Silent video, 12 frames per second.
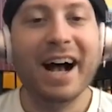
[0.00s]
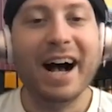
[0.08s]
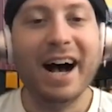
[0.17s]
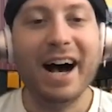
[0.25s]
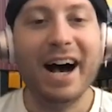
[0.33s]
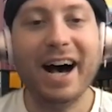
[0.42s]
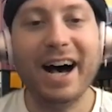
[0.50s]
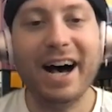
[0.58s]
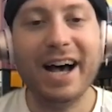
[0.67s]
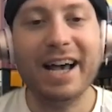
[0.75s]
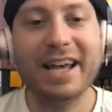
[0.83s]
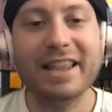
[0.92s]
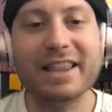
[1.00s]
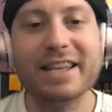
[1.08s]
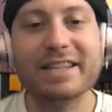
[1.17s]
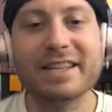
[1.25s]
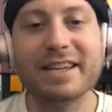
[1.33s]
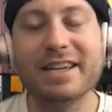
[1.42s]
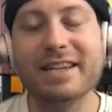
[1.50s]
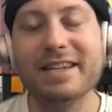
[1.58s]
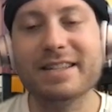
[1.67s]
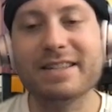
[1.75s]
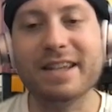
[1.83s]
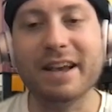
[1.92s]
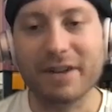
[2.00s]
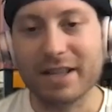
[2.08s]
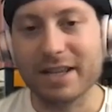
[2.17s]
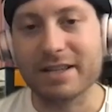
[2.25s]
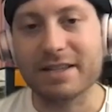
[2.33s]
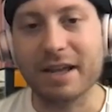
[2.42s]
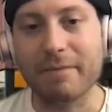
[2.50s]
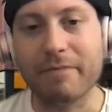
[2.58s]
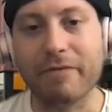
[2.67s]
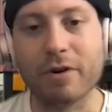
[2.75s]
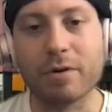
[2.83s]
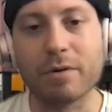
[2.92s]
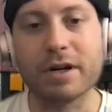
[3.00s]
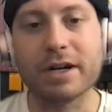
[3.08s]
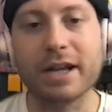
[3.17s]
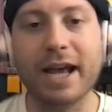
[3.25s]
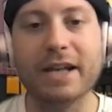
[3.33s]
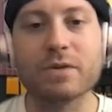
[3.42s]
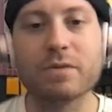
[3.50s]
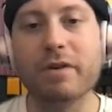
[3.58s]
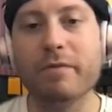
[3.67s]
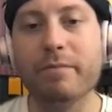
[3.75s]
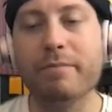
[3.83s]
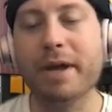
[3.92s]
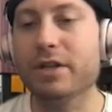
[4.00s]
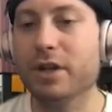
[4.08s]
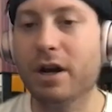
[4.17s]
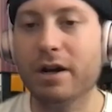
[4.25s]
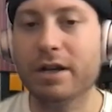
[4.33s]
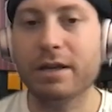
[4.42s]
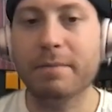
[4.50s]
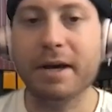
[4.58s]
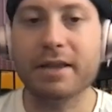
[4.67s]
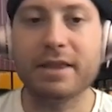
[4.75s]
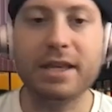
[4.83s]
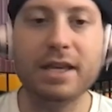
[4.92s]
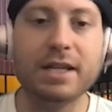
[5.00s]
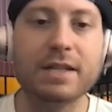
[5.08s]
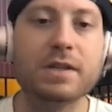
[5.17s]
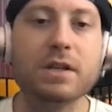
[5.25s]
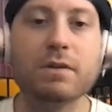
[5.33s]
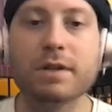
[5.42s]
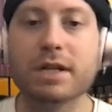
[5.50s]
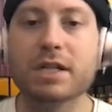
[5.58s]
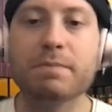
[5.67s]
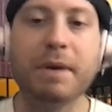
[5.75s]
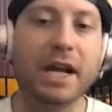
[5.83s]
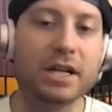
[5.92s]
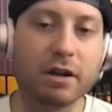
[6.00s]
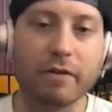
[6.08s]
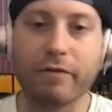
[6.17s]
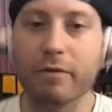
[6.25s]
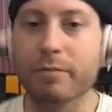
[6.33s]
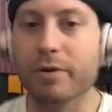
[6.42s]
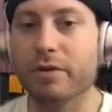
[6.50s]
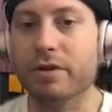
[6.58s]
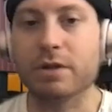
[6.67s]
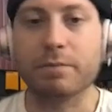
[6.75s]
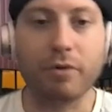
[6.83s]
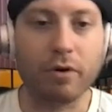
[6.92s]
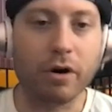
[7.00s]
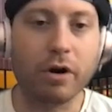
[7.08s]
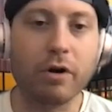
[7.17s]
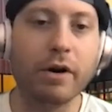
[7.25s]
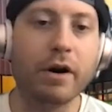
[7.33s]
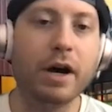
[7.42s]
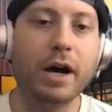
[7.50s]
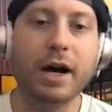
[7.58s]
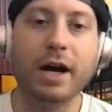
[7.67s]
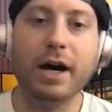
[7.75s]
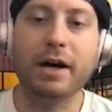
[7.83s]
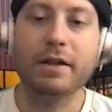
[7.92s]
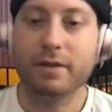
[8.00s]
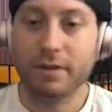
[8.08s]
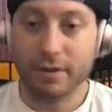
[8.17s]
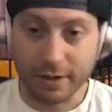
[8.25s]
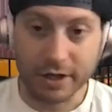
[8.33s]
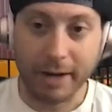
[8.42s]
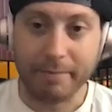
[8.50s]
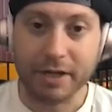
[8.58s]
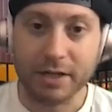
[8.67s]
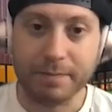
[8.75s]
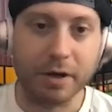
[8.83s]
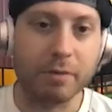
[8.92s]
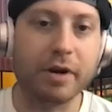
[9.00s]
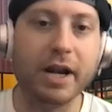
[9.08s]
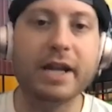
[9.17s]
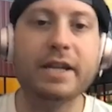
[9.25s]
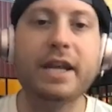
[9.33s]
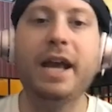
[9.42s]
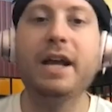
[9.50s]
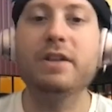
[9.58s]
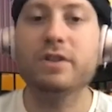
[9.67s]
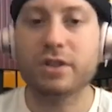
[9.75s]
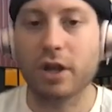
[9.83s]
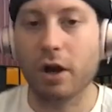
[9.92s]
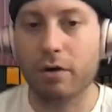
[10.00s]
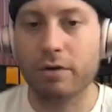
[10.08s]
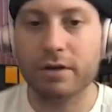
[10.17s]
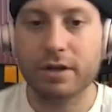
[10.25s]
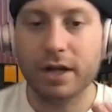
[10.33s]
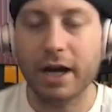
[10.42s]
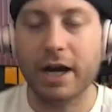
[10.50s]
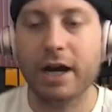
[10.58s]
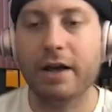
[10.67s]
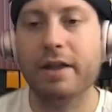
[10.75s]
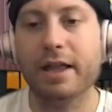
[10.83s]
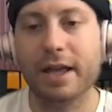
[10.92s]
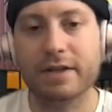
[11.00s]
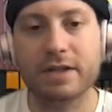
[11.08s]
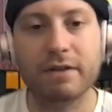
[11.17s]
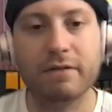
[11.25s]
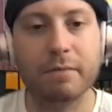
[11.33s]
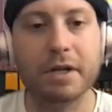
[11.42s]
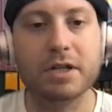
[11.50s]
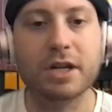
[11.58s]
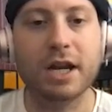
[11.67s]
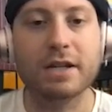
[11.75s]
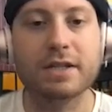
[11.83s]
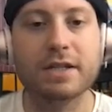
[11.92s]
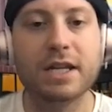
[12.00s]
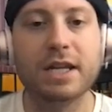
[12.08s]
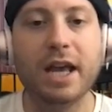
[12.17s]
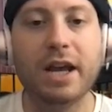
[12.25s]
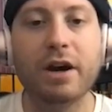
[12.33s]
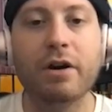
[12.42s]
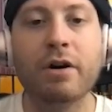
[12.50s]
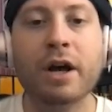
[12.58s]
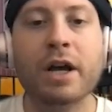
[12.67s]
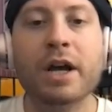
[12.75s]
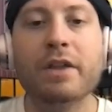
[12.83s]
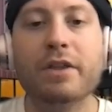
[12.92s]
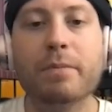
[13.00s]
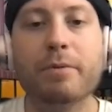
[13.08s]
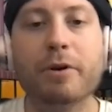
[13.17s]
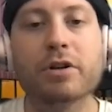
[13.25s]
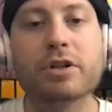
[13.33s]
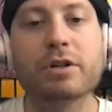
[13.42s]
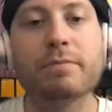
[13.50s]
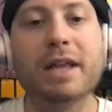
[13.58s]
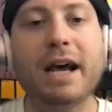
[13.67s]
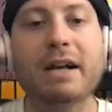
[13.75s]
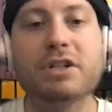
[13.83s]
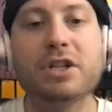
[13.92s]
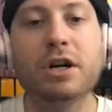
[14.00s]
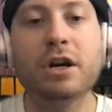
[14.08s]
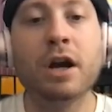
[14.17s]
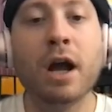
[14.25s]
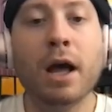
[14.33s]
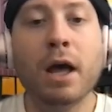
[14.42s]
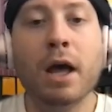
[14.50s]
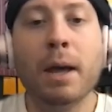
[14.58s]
Yeah. Uh, this is definitely a step forward as we've been talking about the continued expansion for both Sapporo, uh, the Japanese beer brand, and Stone, uh, as Stephen mentioned, out of San Diego, their partnership last year.